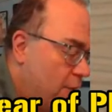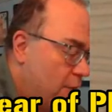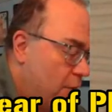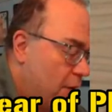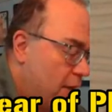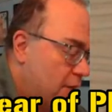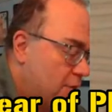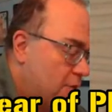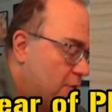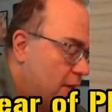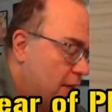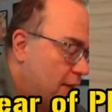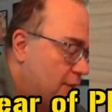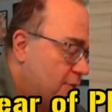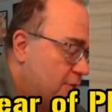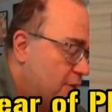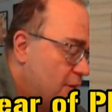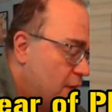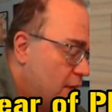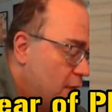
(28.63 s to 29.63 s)
for
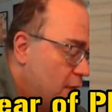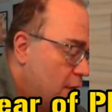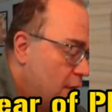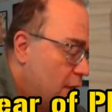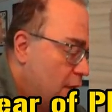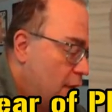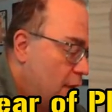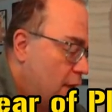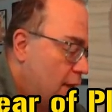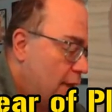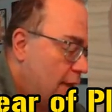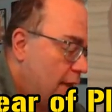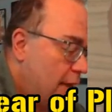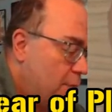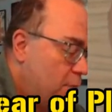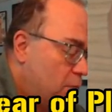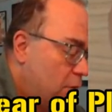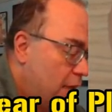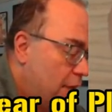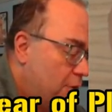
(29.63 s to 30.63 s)
yesterday's uh, game
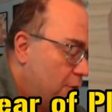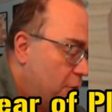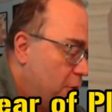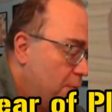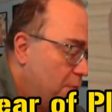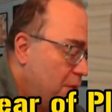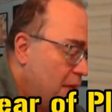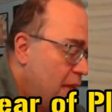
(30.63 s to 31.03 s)
playthrough.